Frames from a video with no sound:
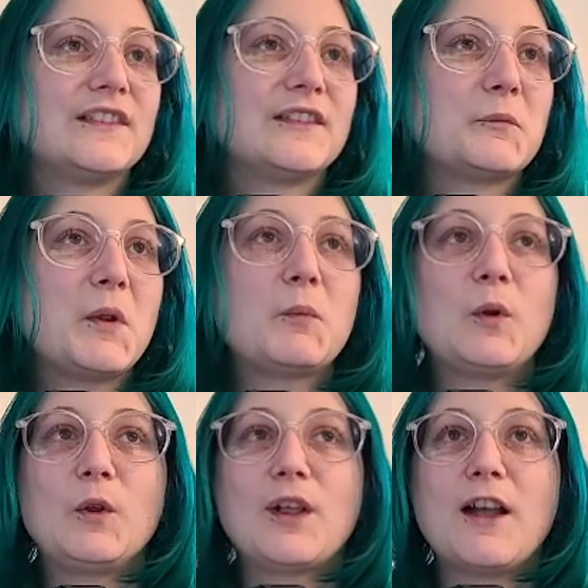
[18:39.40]

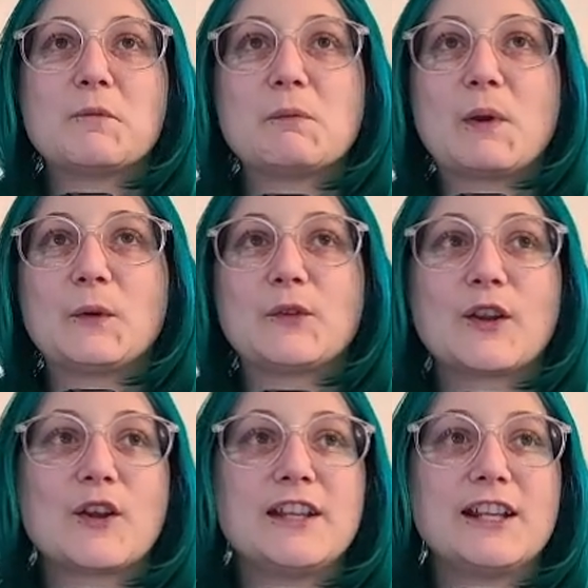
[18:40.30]
People have been posting
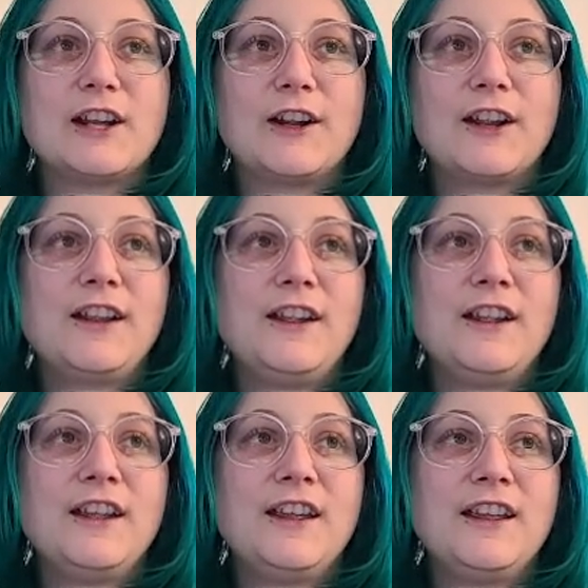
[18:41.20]
on here
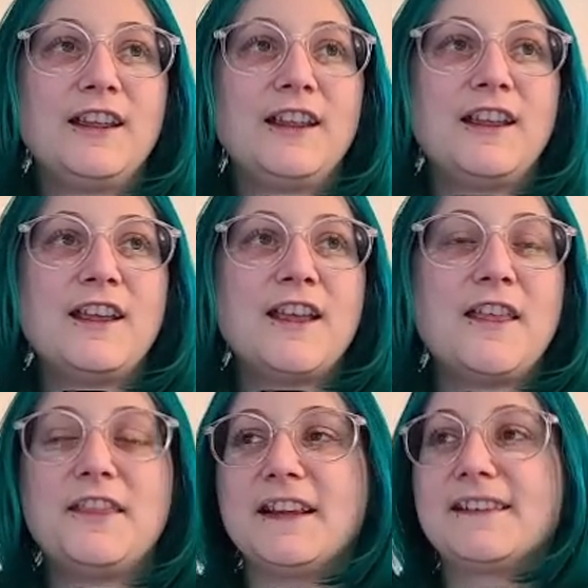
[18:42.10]

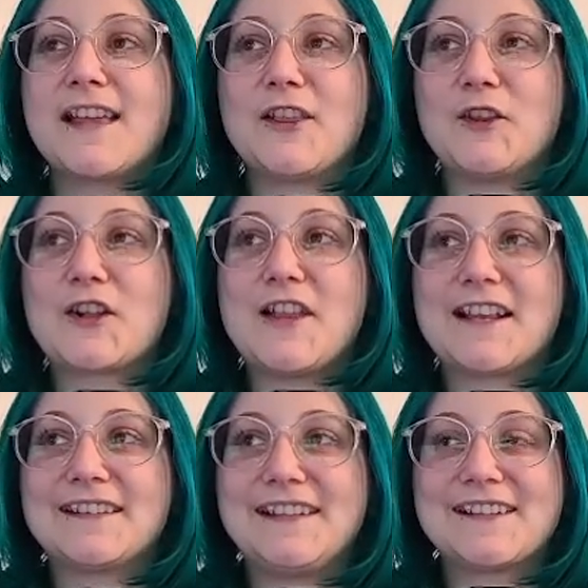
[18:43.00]
things that look like a
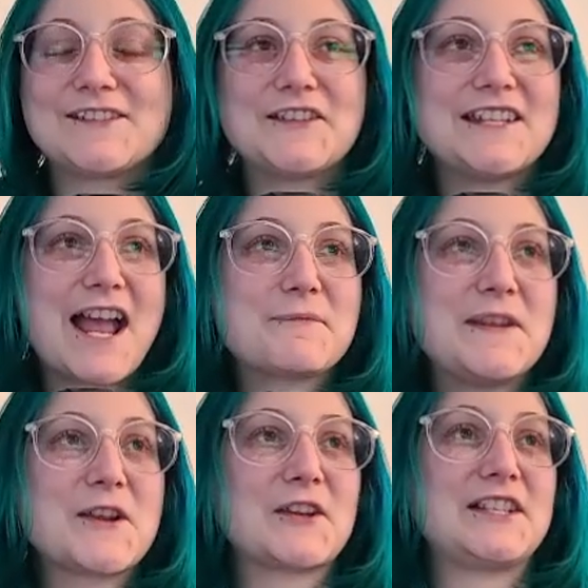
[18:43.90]
seasonal attack
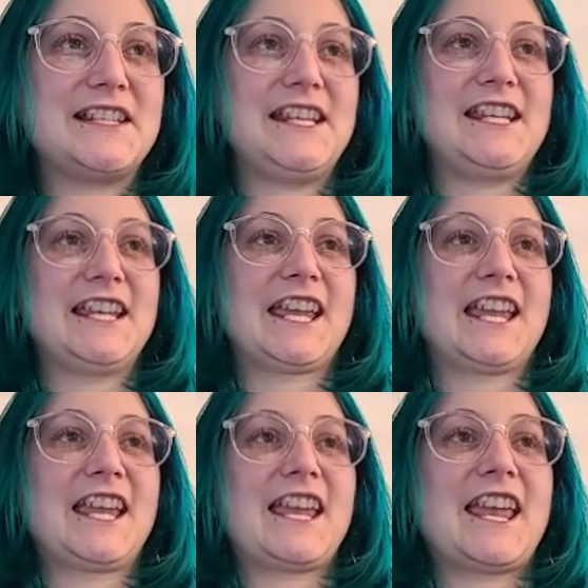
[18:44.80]
P, or
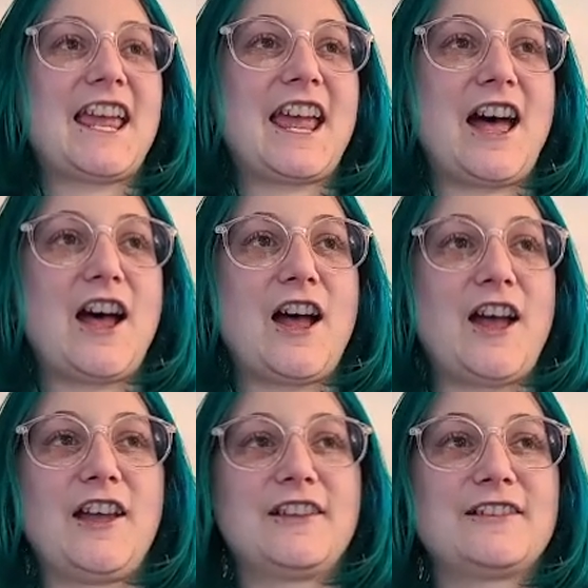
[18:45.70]
seeing
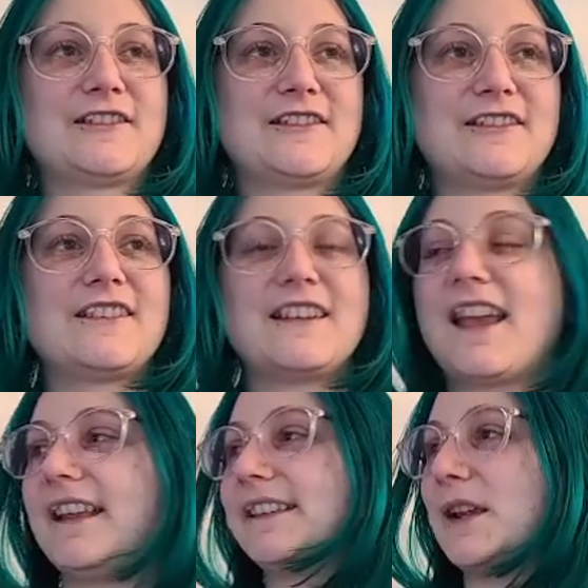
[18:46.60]

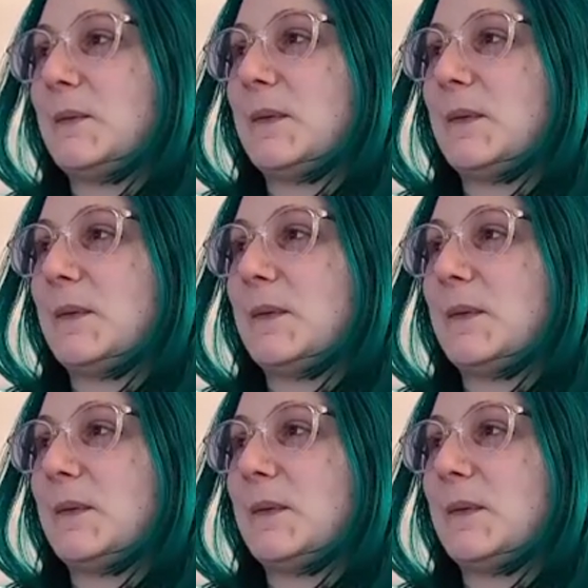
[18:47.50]
SAP